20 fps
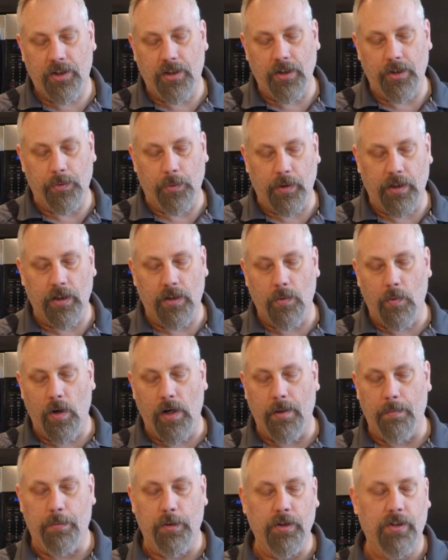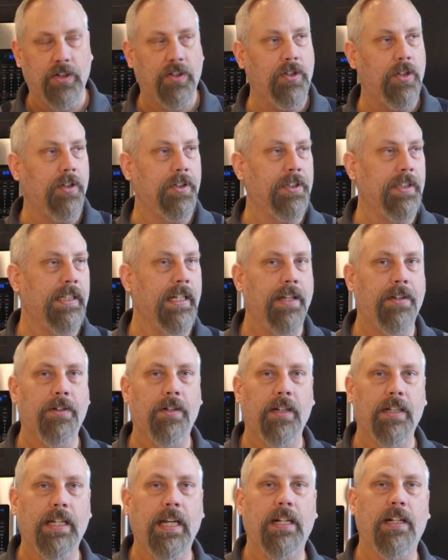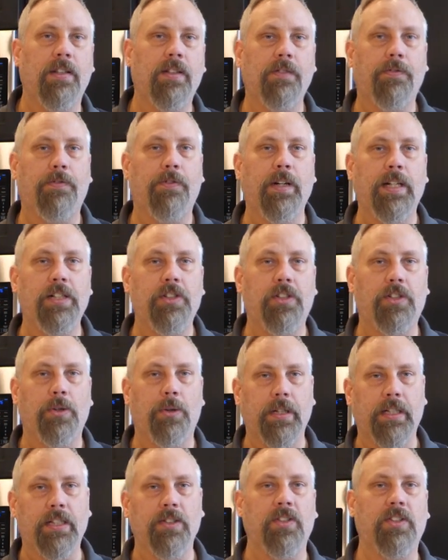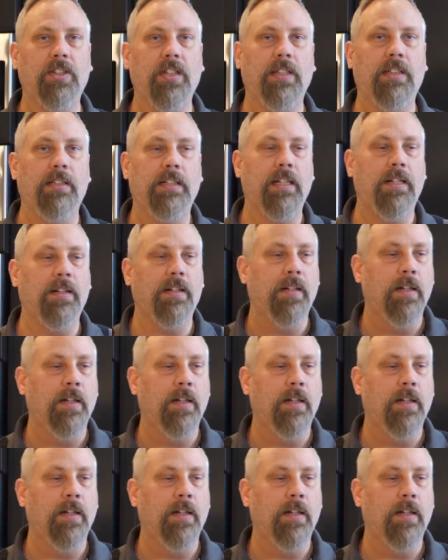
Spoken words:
because we're going to want to put this all together and get it in the fridge so it can sit in there